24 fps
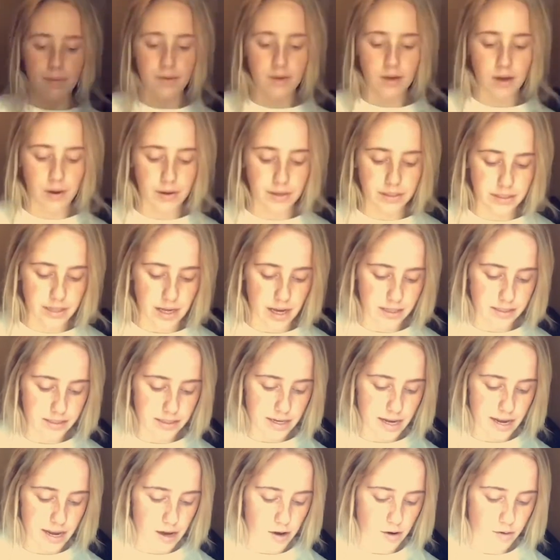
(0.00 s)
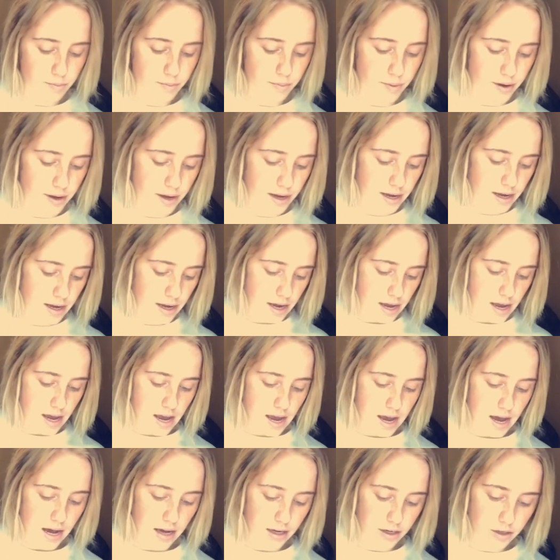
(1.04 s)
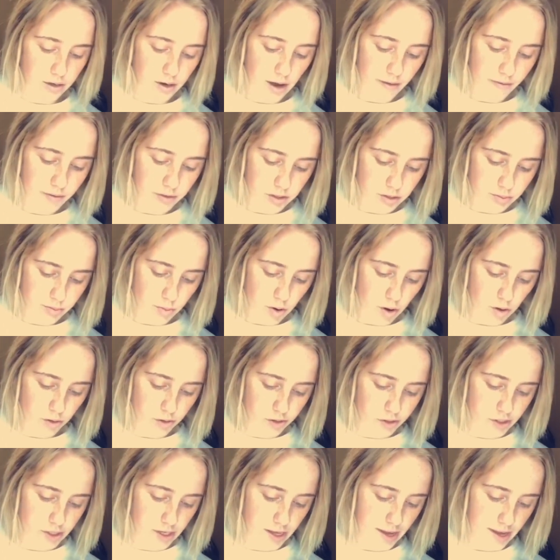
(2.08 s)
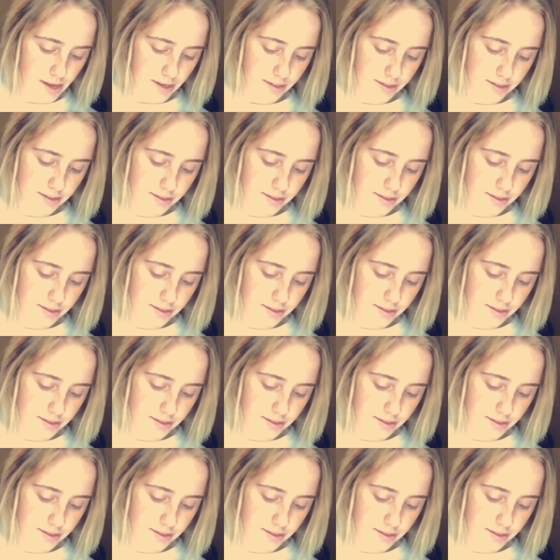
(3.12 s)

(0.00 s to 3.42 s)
a size down but I do have a smaller chest